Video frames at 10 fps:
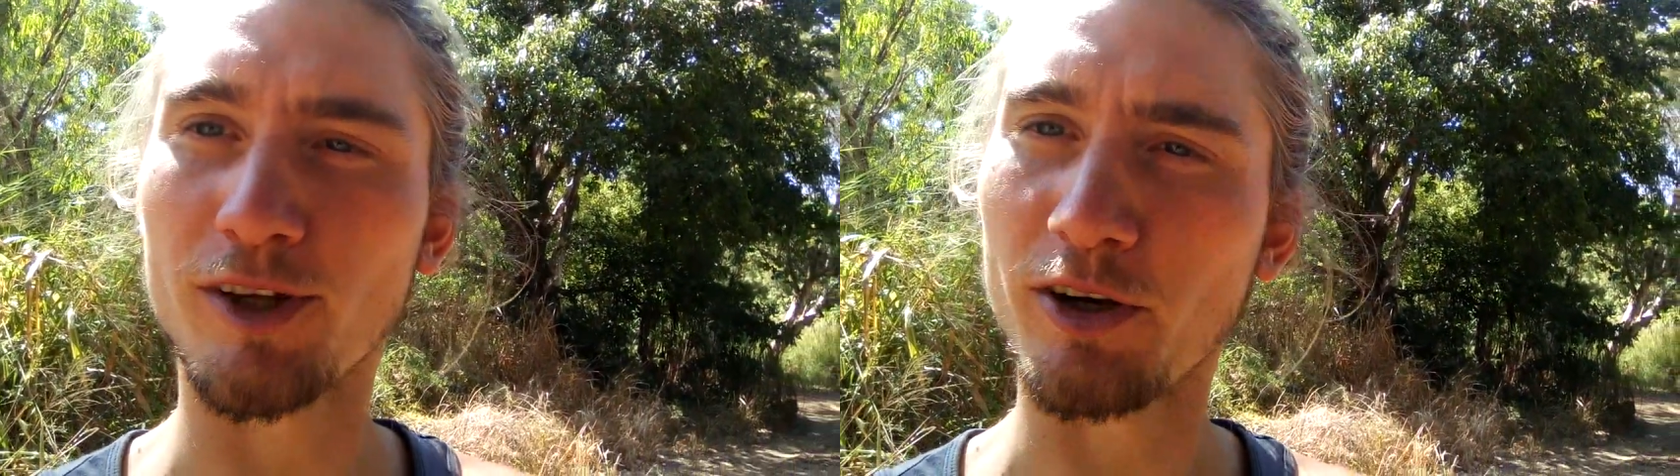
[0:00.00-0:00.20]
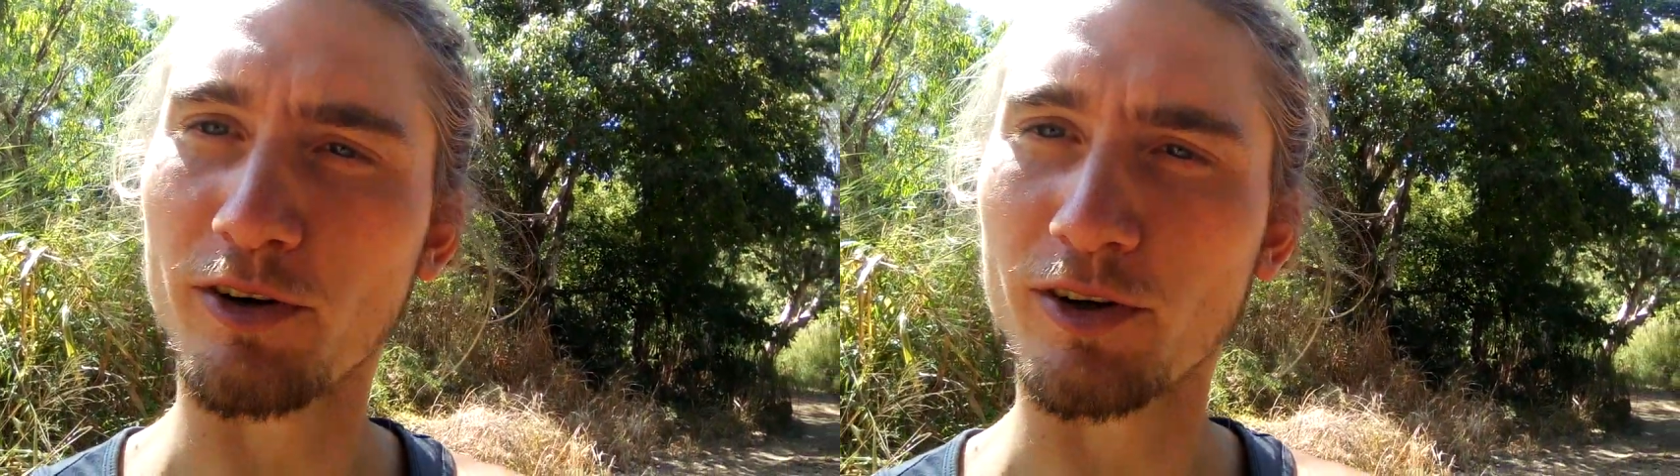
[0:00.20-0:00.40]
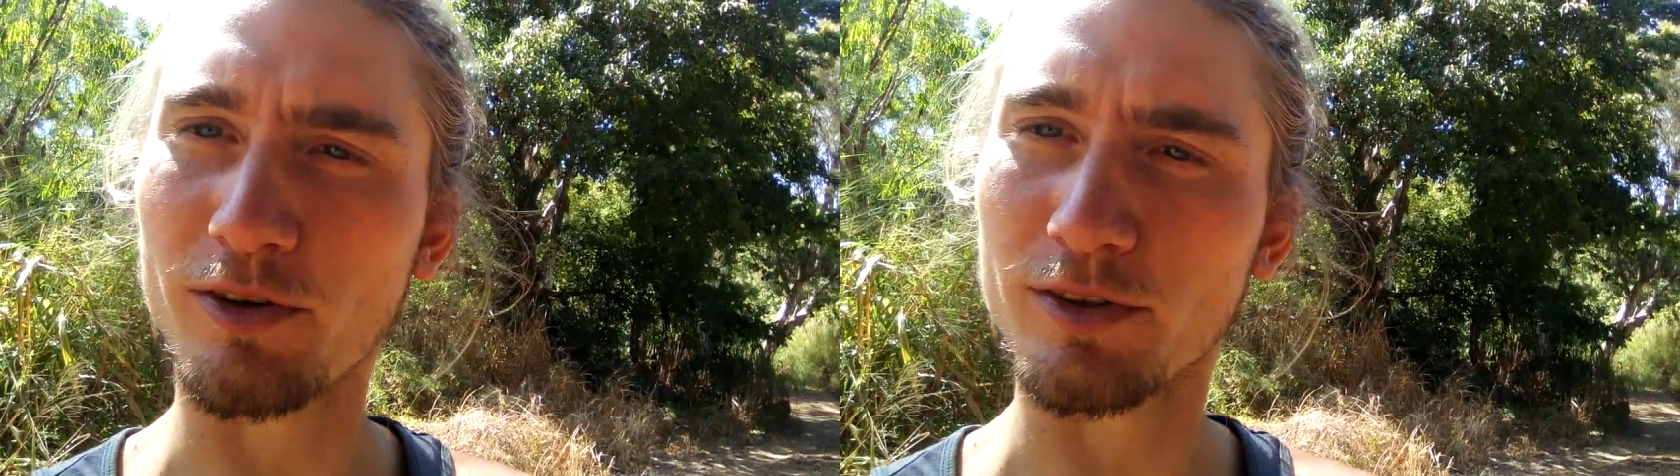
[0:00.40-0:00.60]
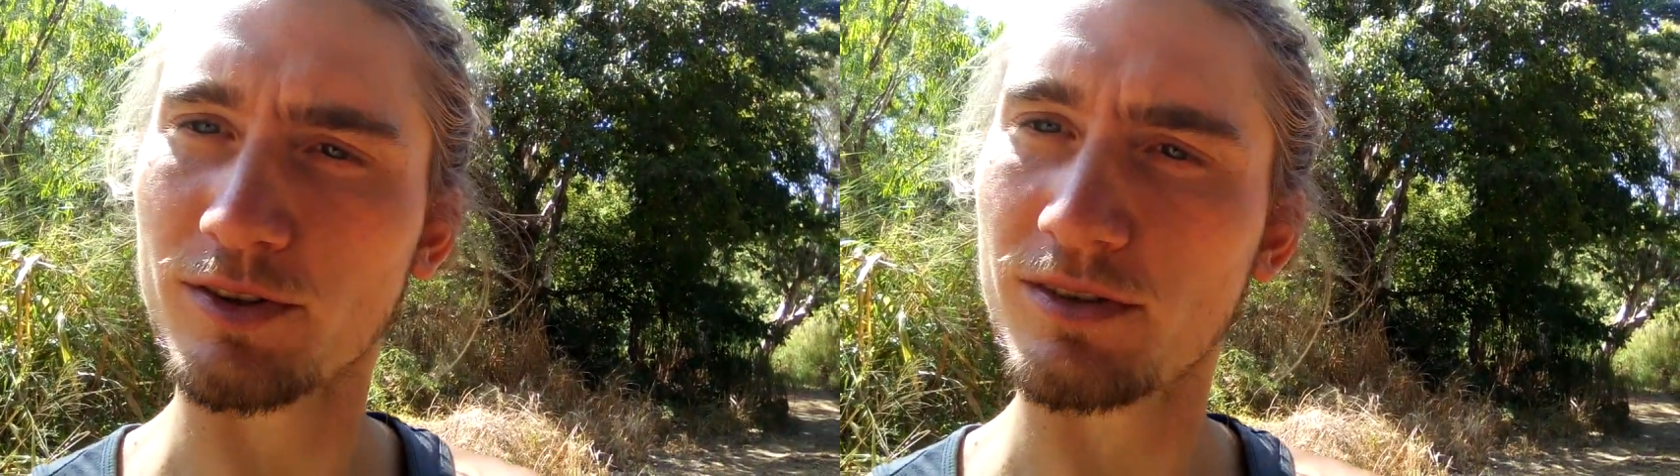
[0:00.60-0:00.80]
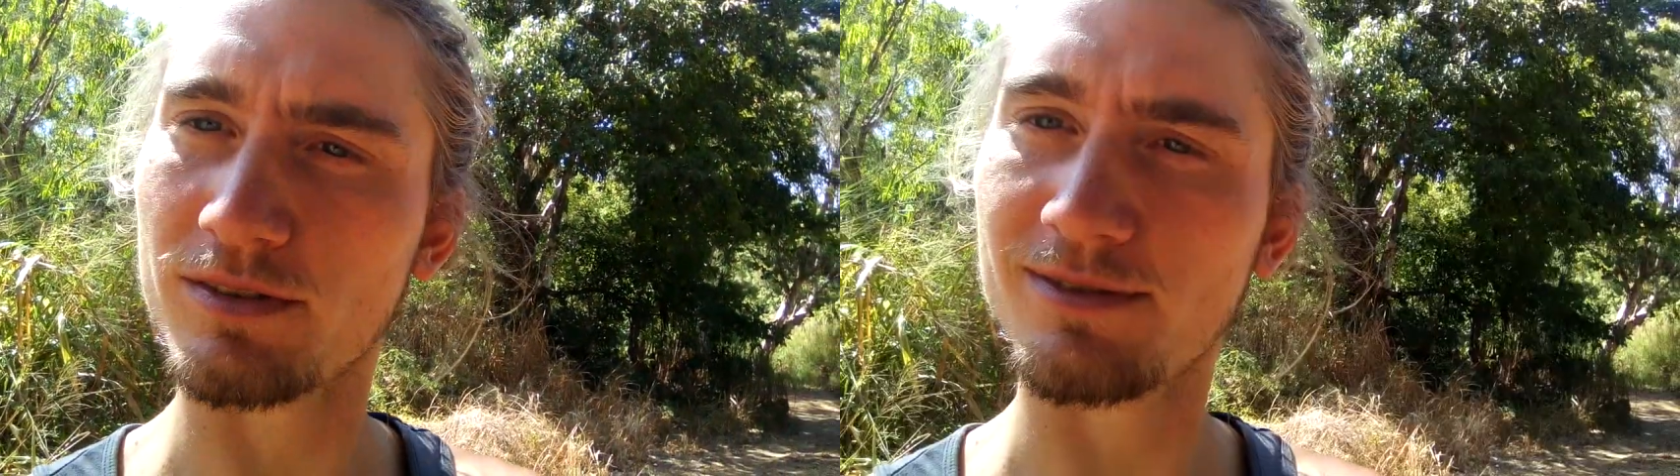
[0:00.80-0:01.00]
I got
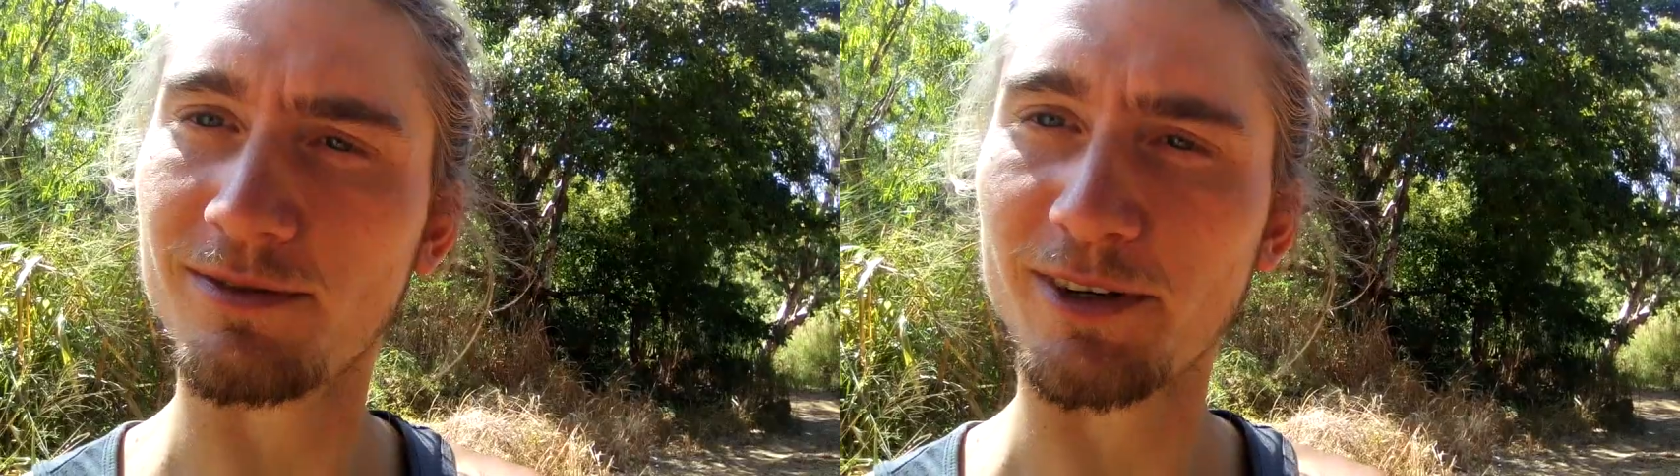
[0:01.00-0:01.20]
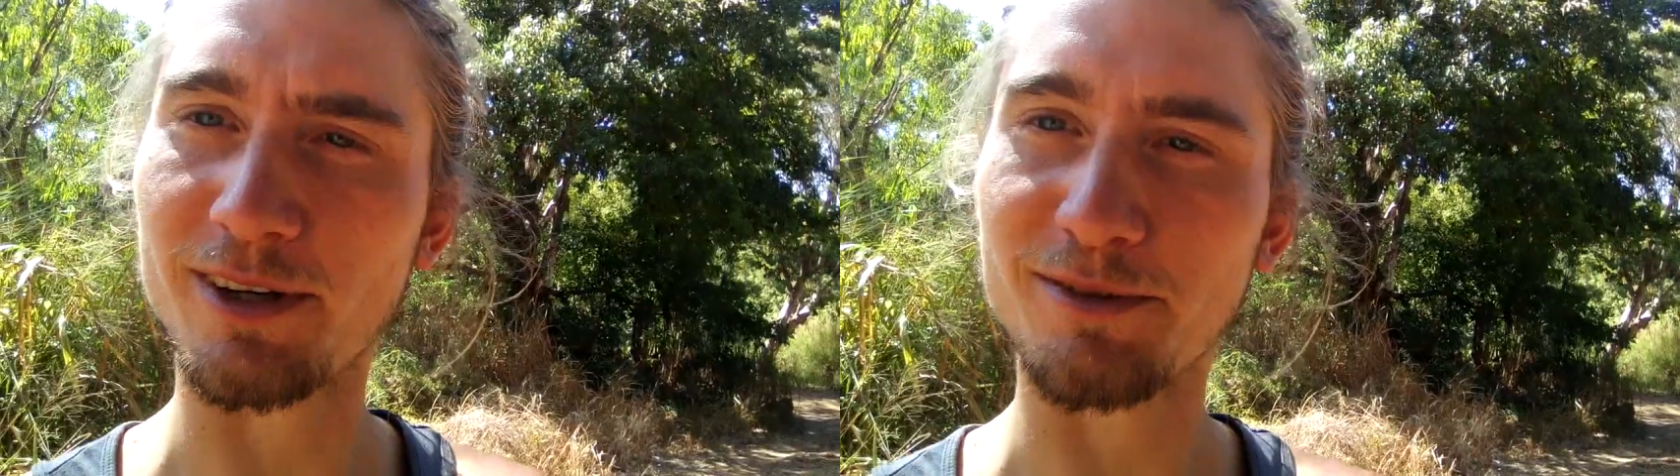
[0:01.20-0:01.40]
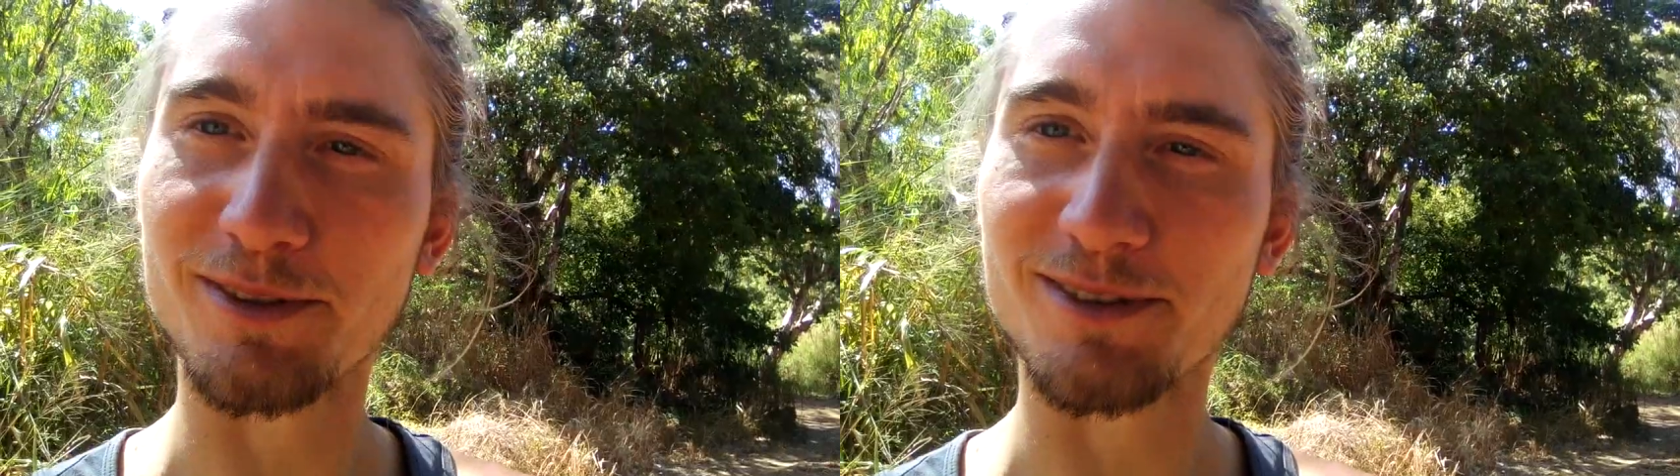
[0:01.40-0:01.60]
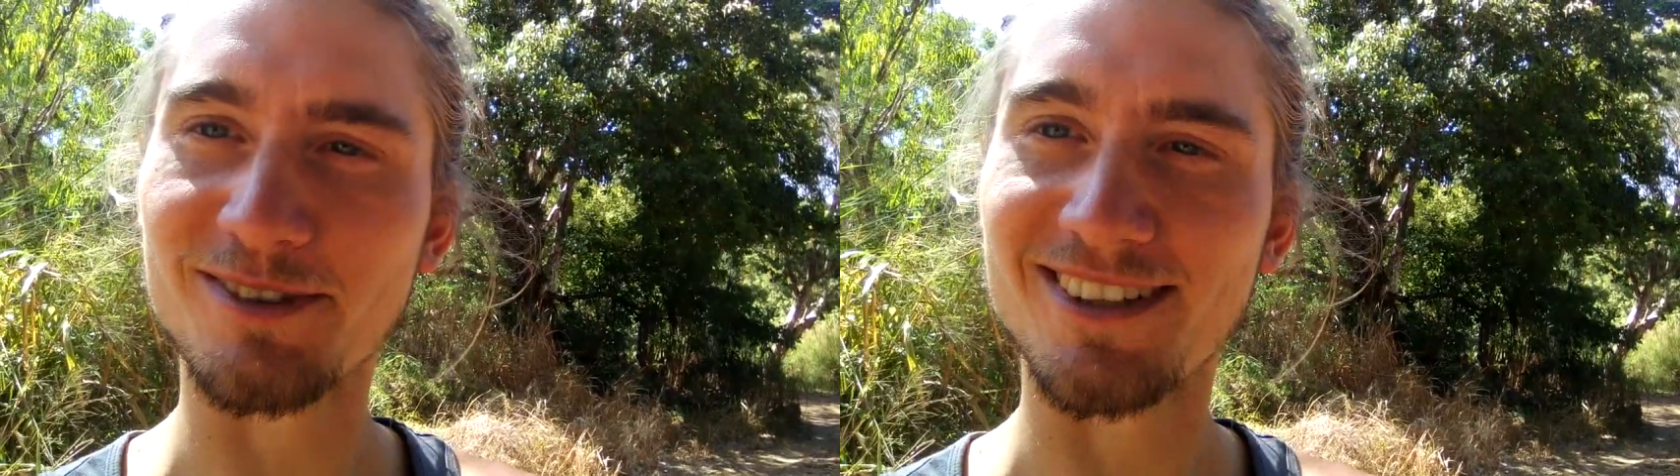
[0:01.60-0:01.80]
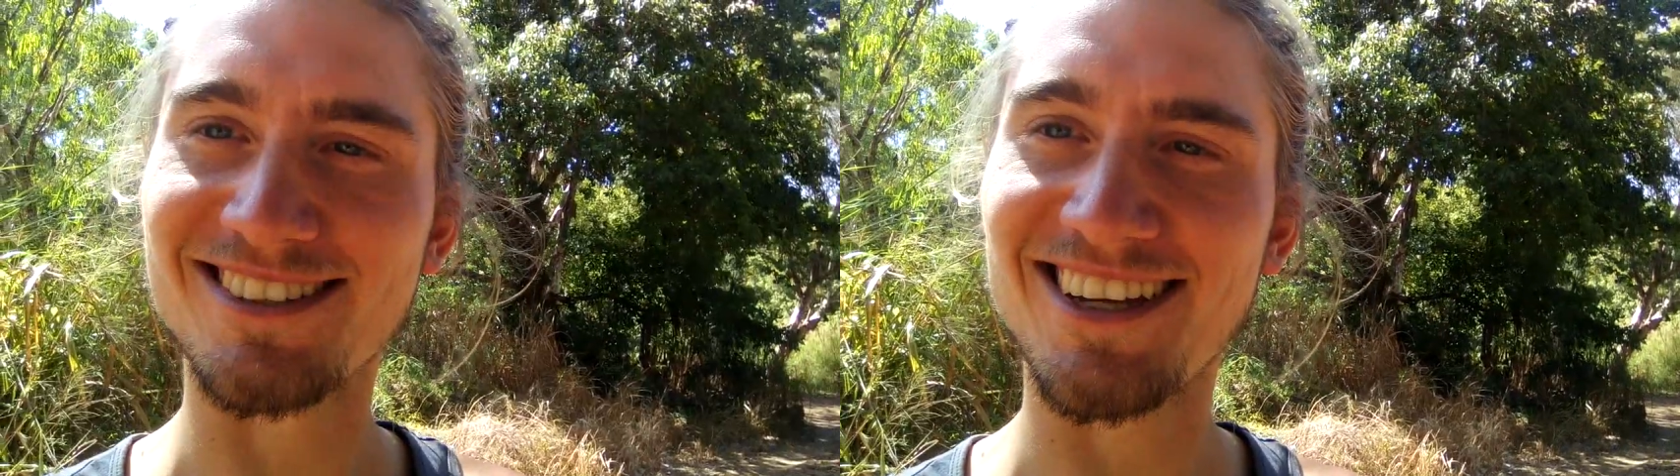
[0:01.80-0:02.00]
across what I was
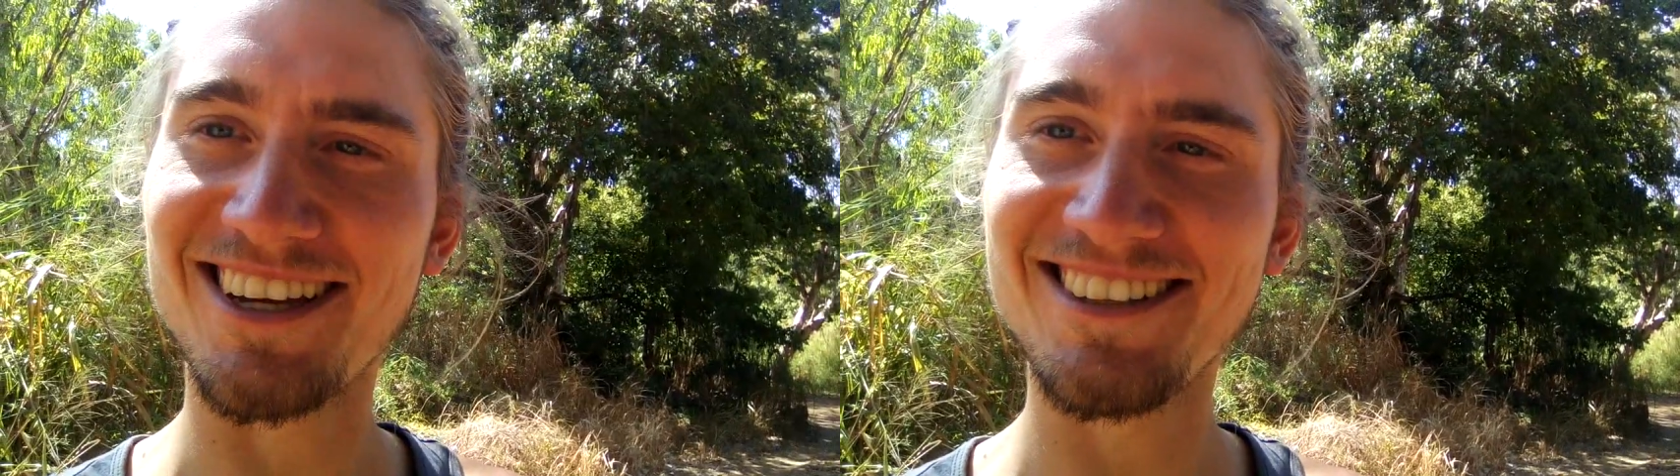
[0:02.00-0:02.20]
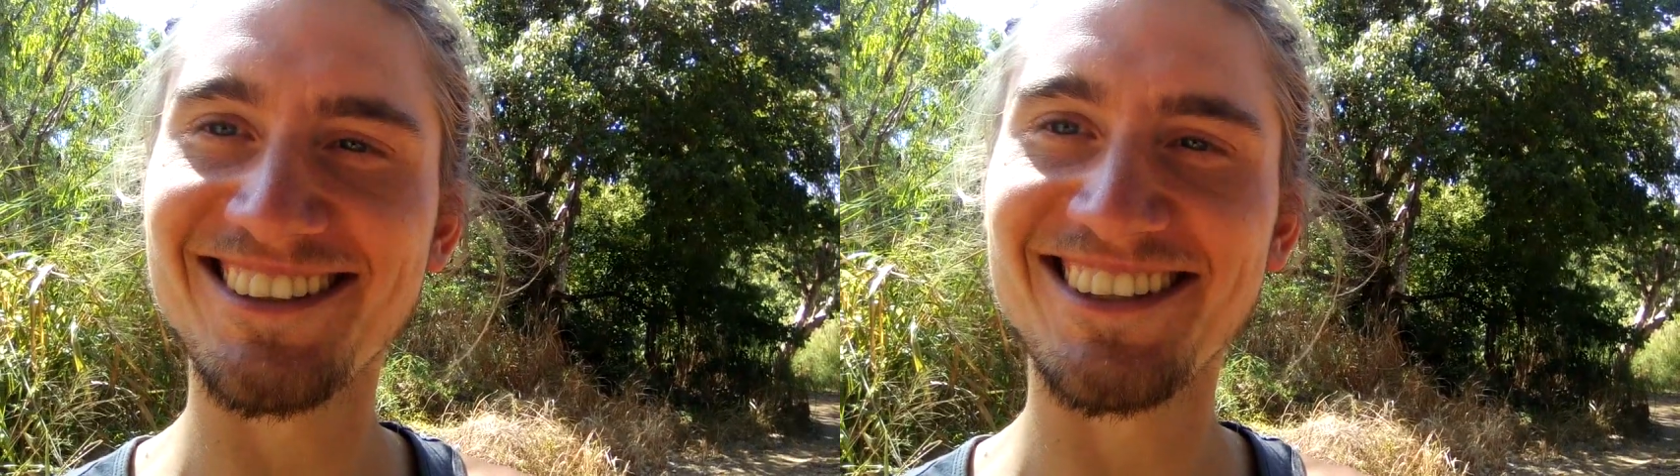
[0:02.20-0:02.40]
trying to say.